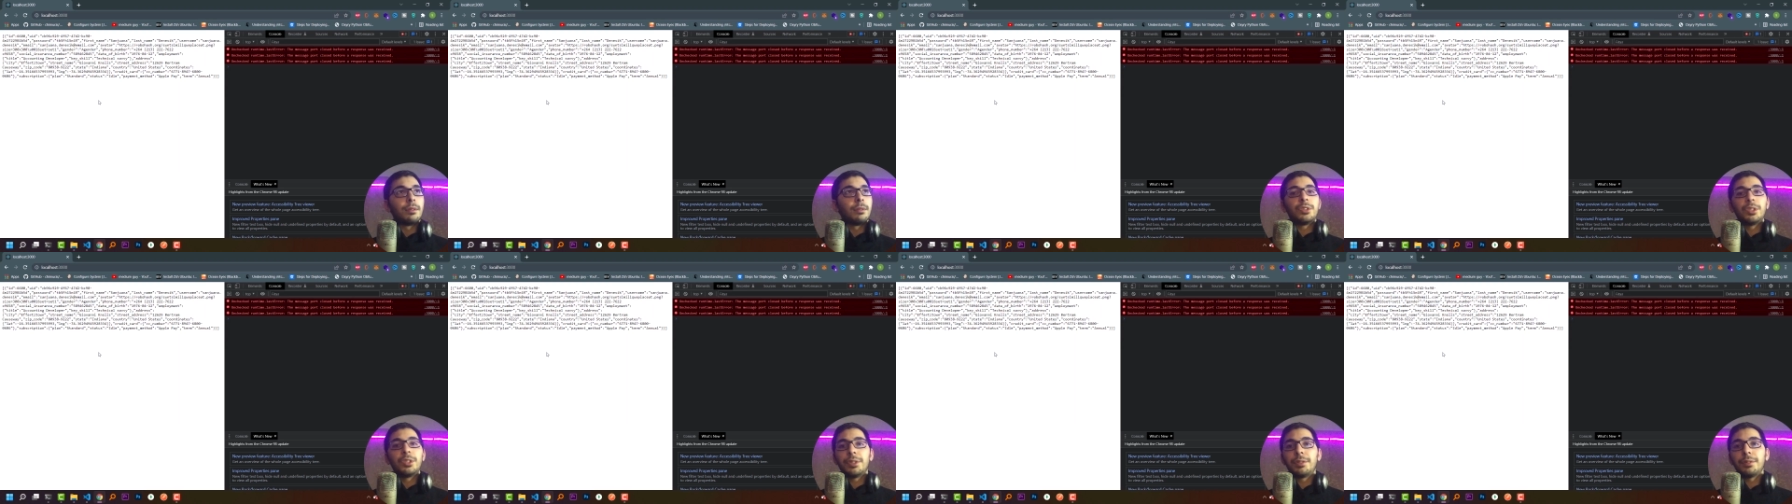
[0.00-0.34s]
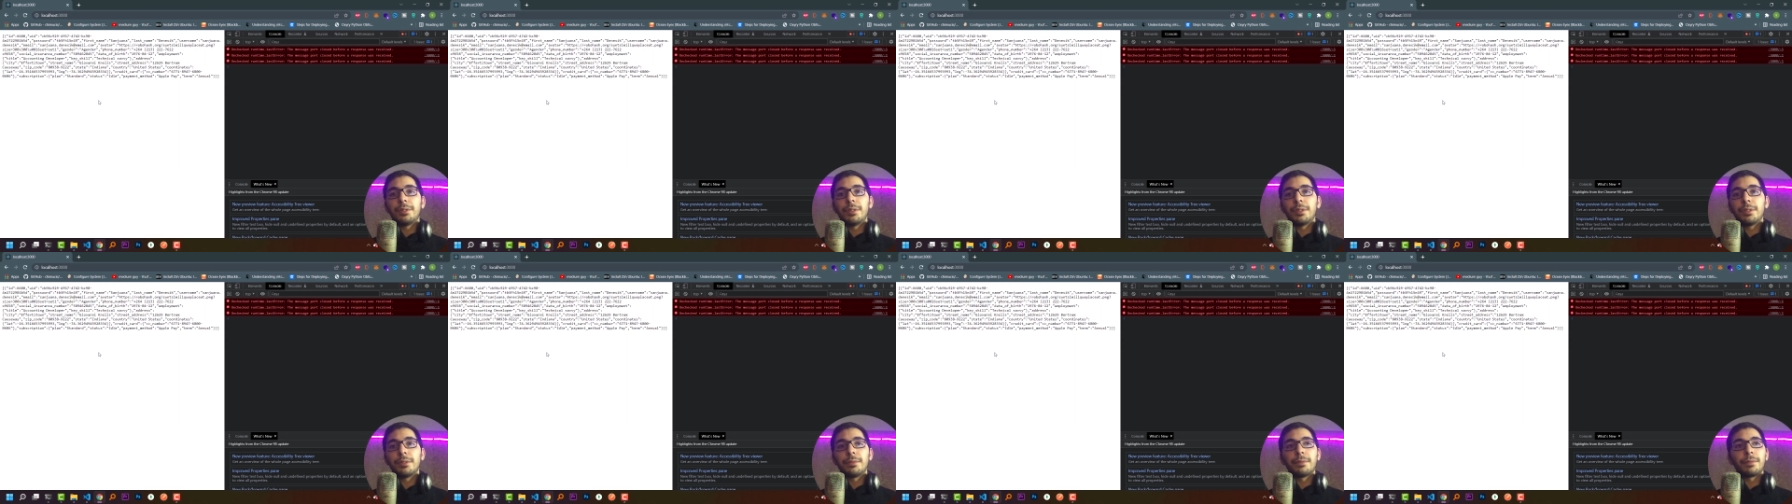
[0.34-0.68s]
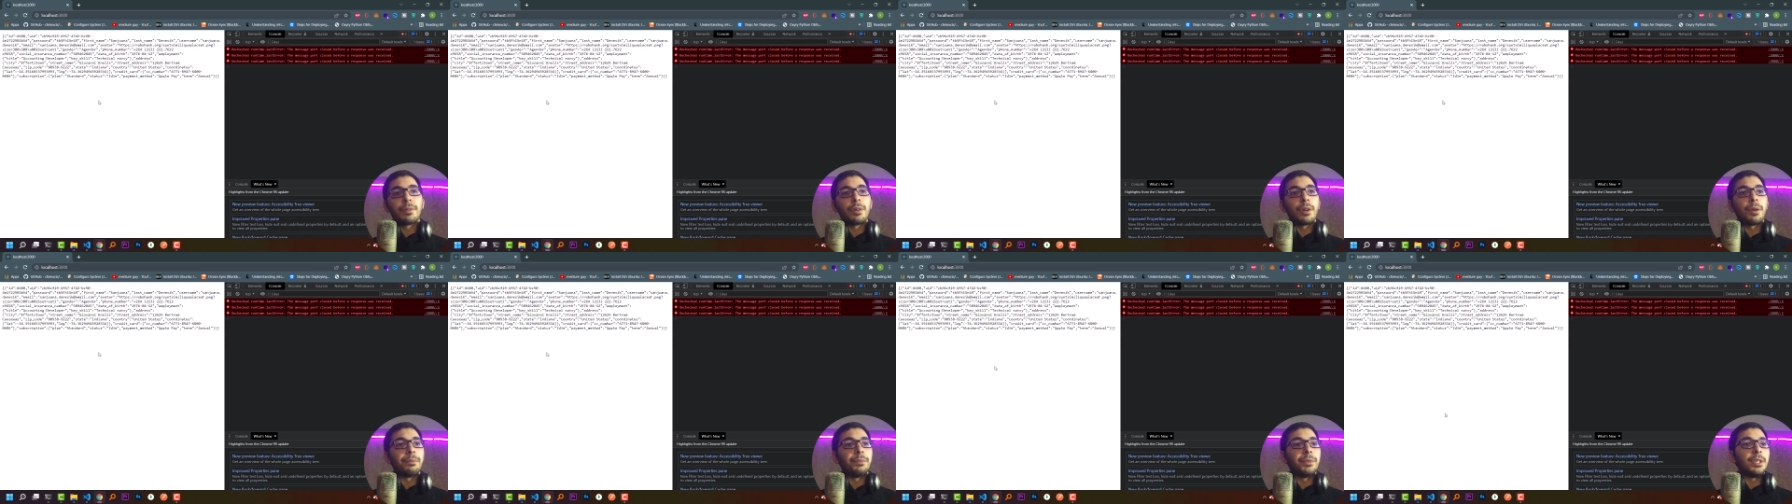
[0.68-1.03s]
returned
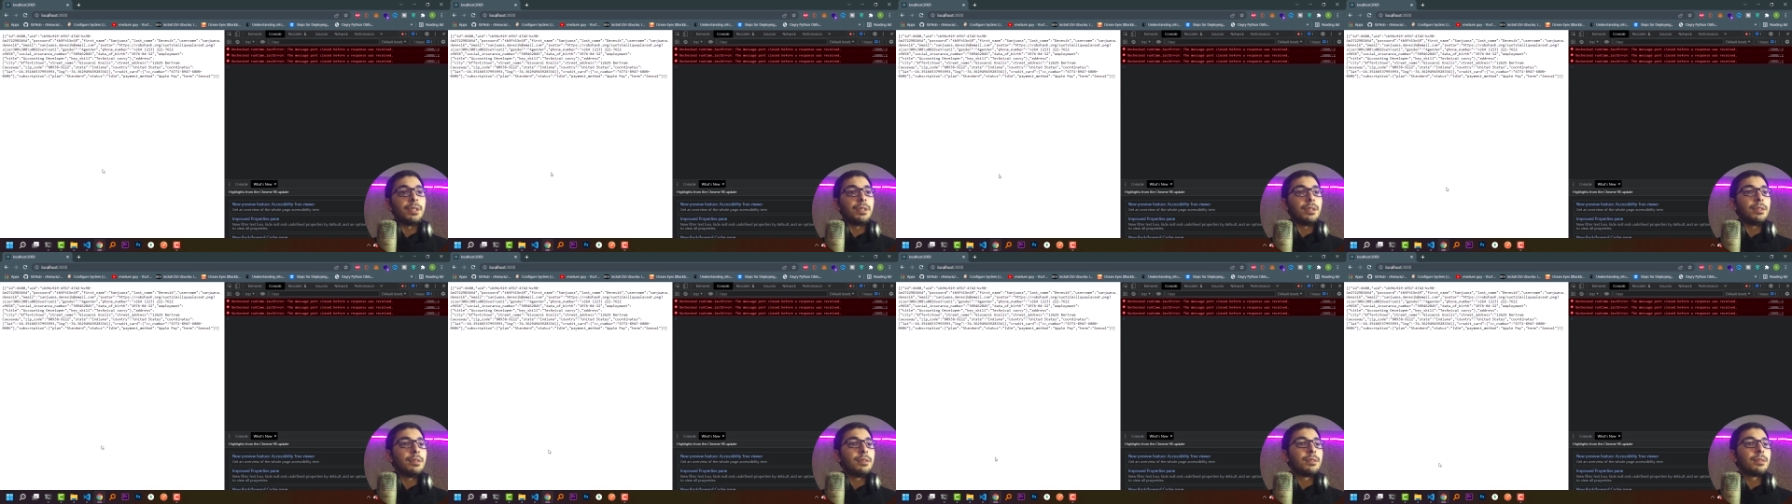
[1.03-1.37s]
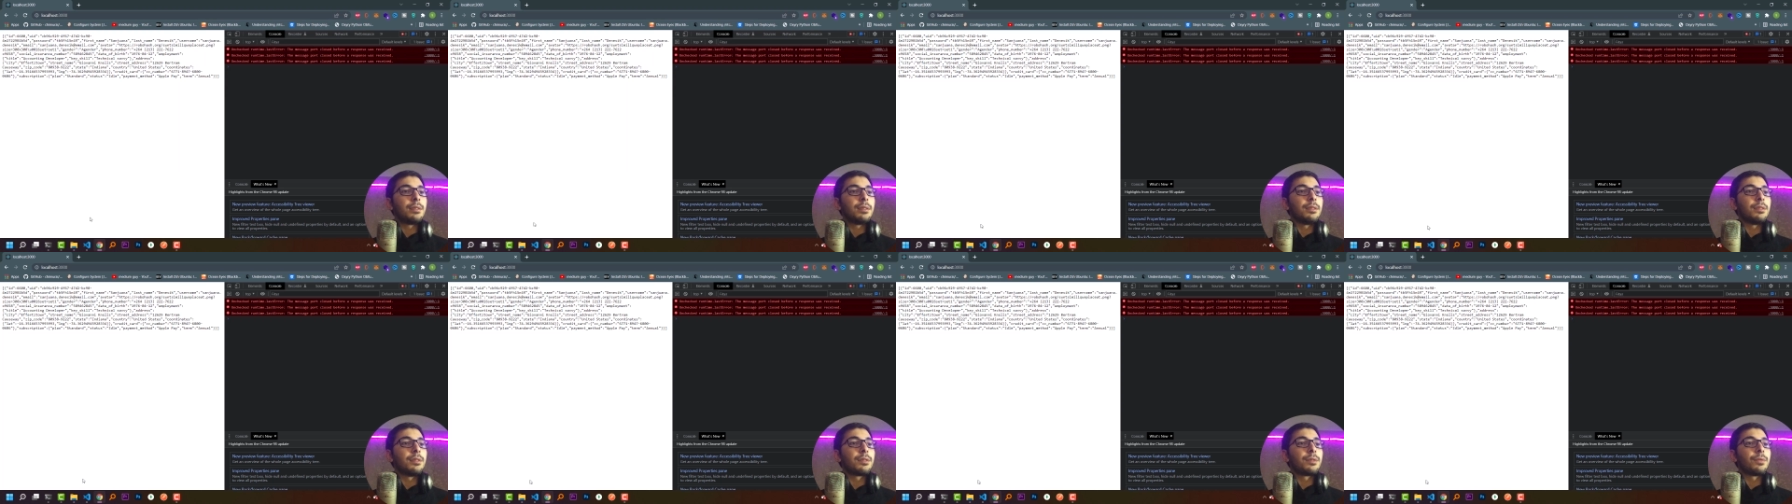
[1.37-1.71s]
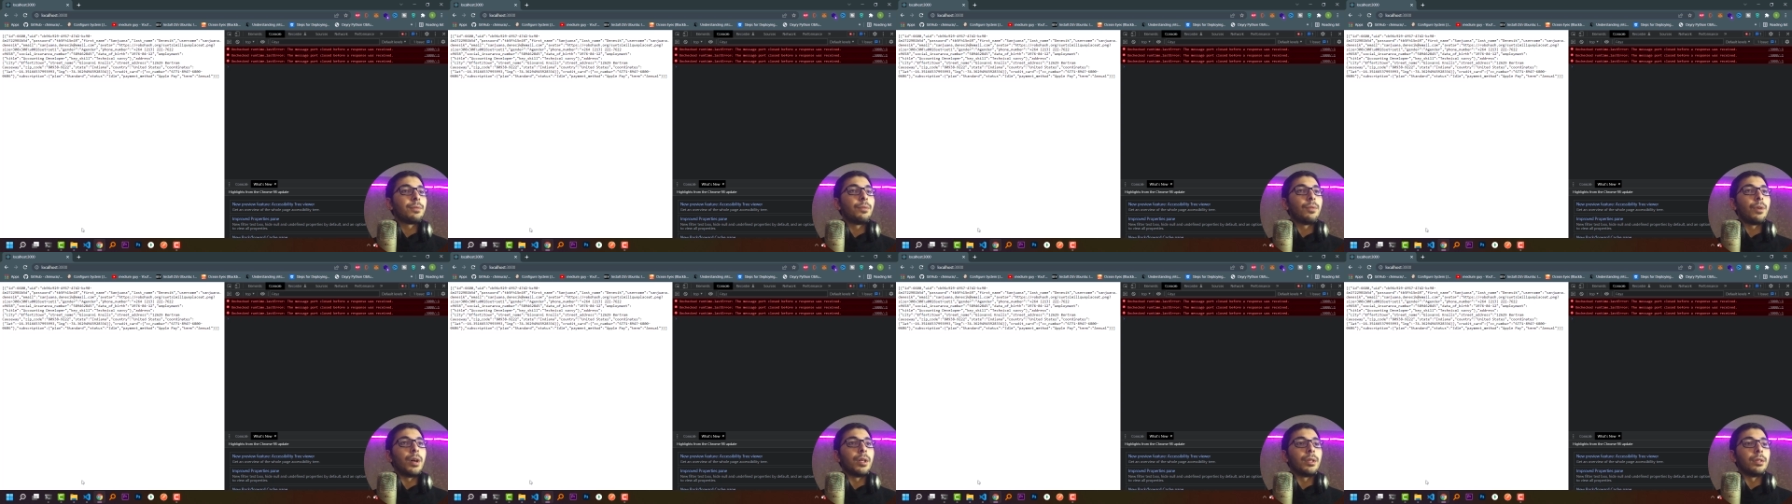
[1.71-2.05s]
from the
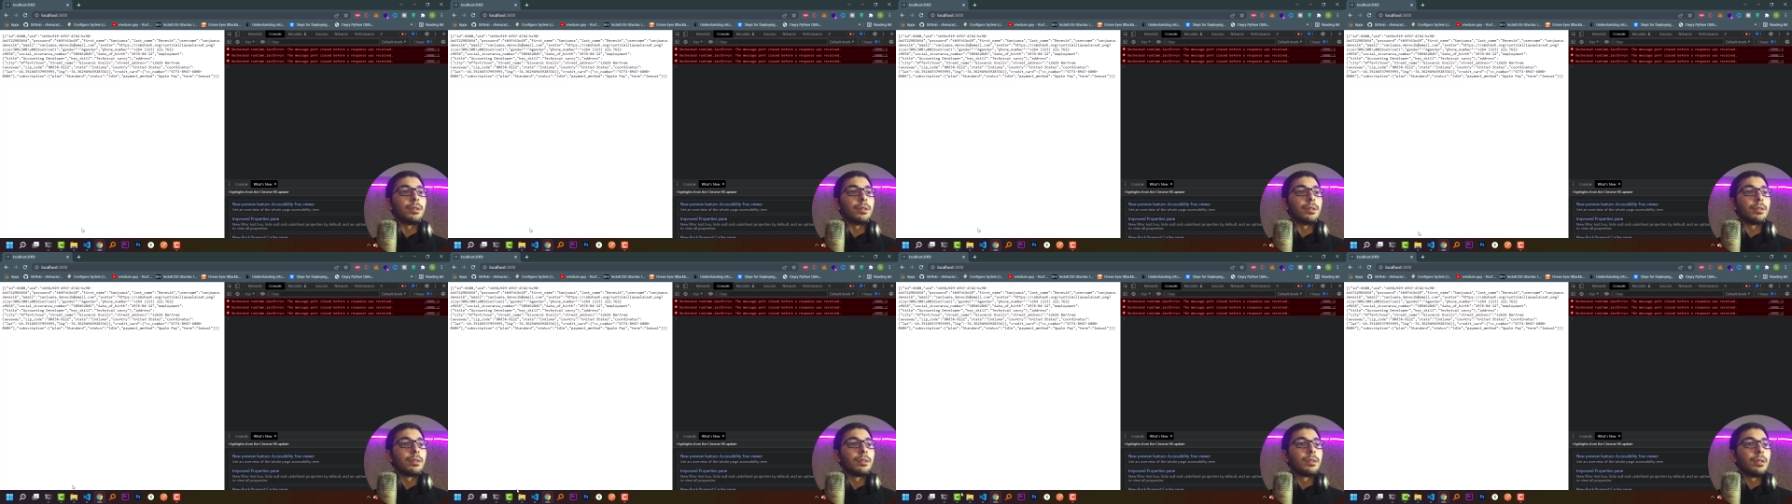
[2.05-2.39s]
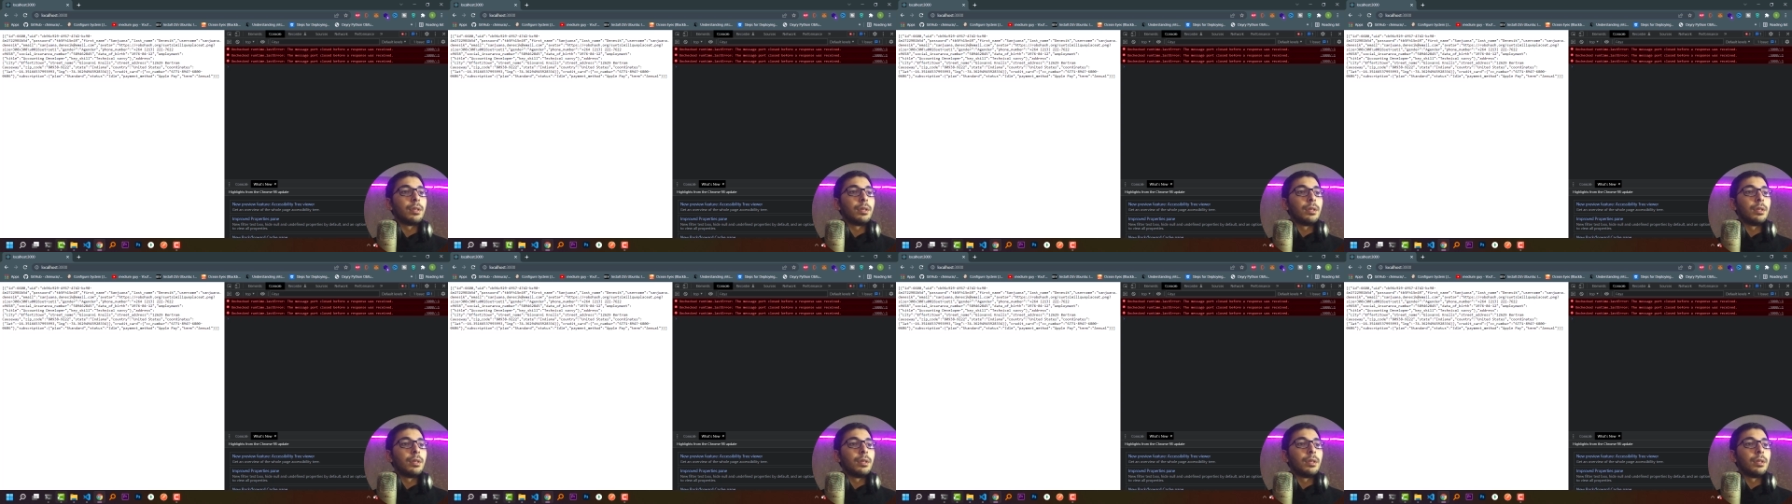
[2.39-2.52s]
instance 1.